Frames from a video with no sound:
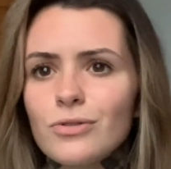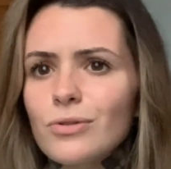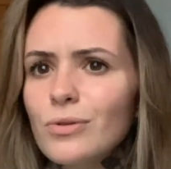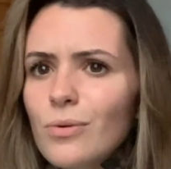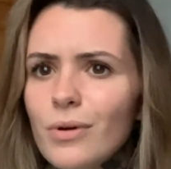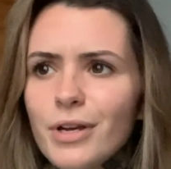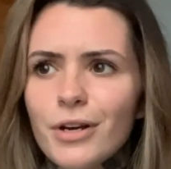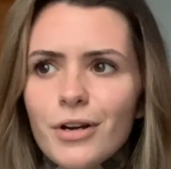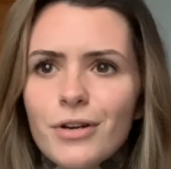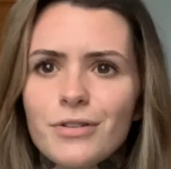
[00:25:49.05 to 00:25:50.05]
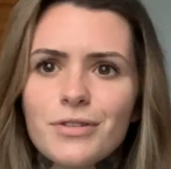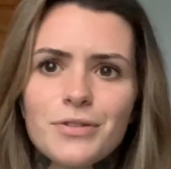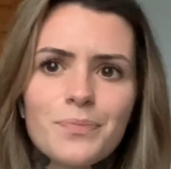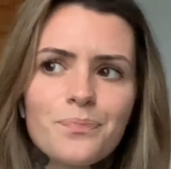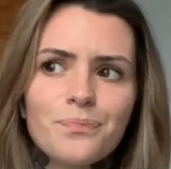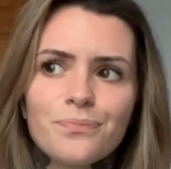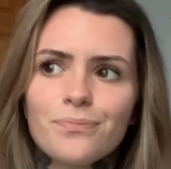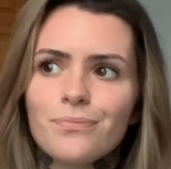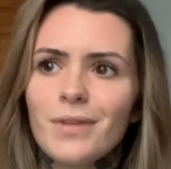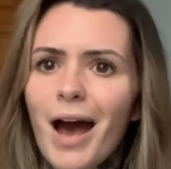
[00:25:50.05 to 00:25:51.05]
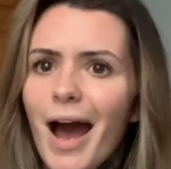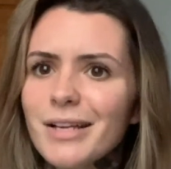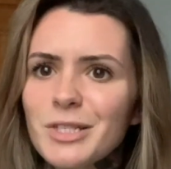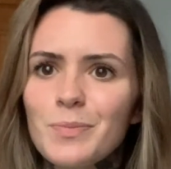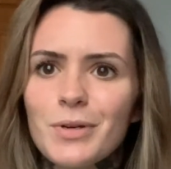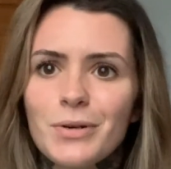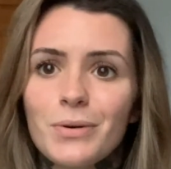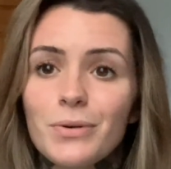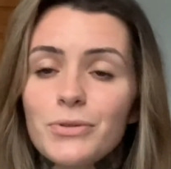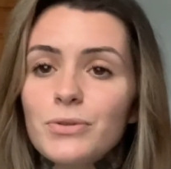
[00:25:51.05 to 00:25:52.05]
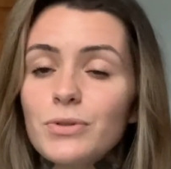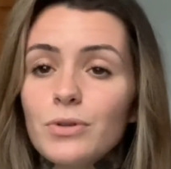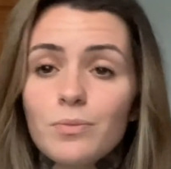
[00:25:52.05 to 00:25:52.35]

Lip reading: lawyers, hospitals,